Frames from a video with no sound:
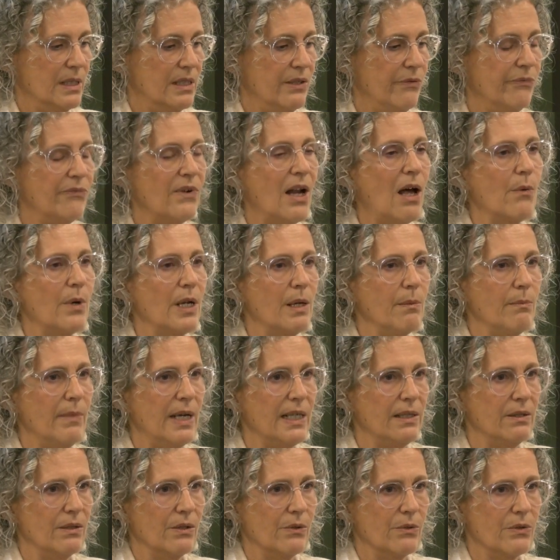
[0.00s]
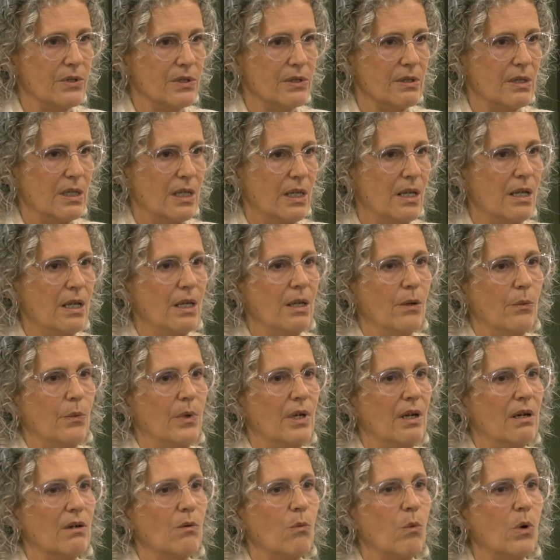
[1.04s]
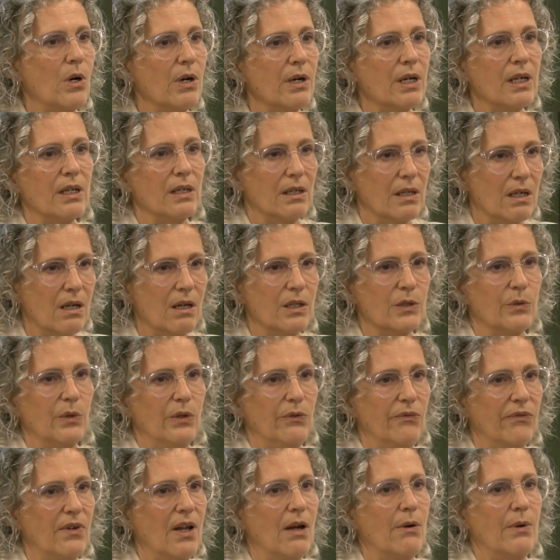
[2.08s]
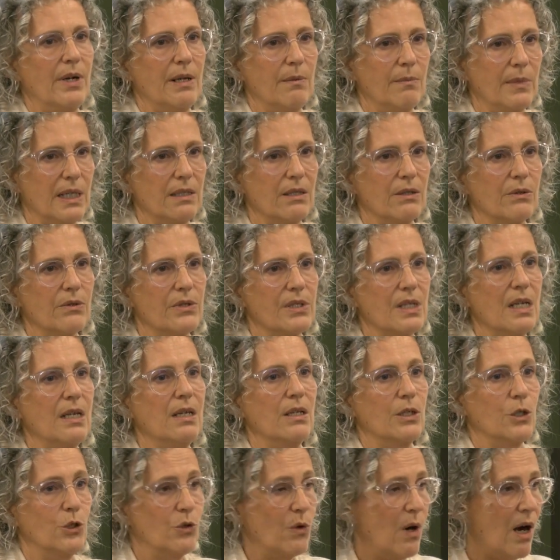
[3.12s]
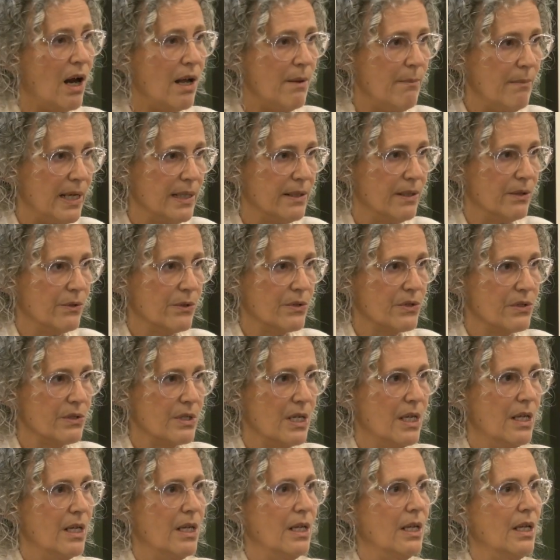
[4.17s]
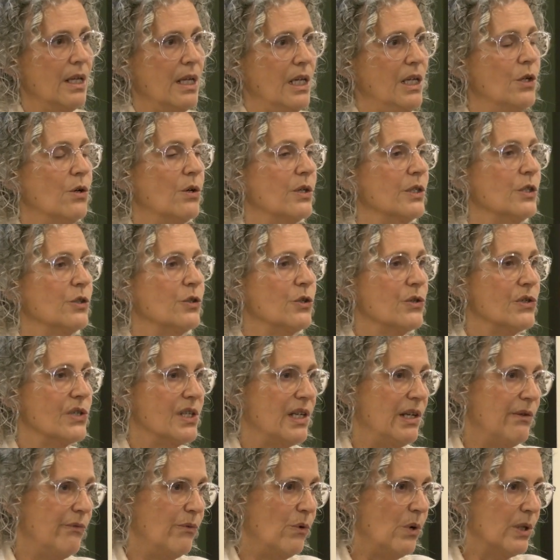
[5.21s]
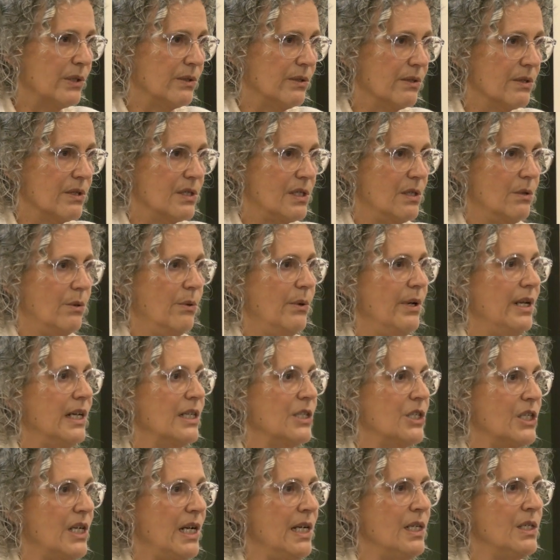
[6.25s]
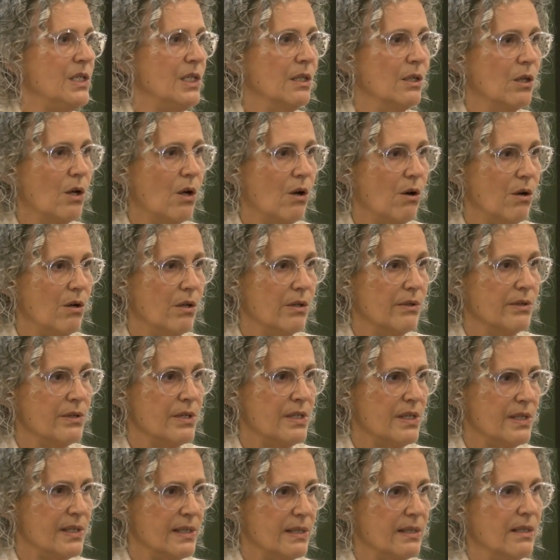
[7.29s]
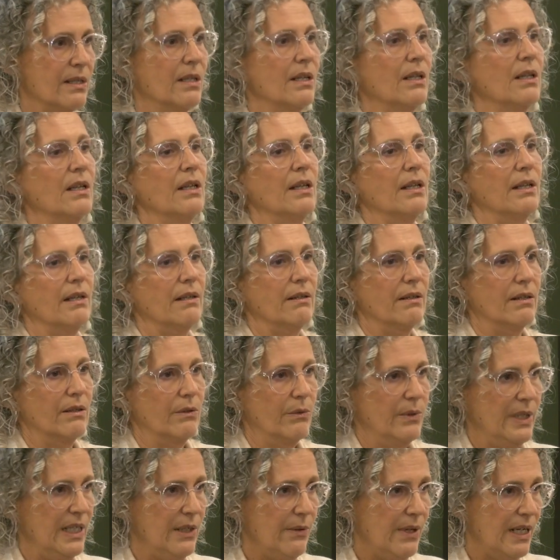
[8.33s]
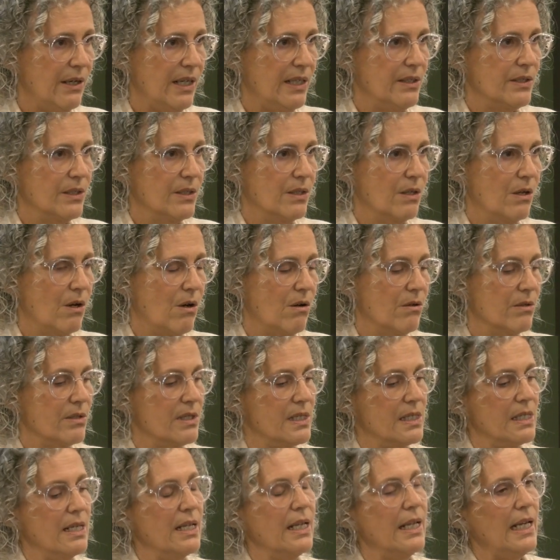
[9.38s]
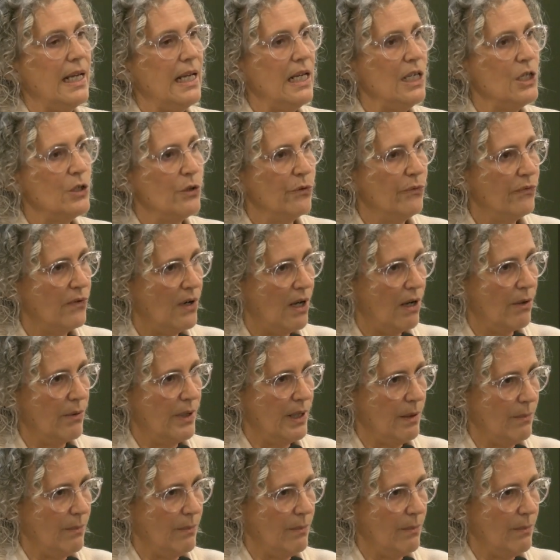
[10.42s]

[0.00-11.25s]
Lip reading: flowering meadows. We are working a lot with flowering meadows, dry meadows, in order to save water. So we are changing lawns, irrigated lawns, into flowering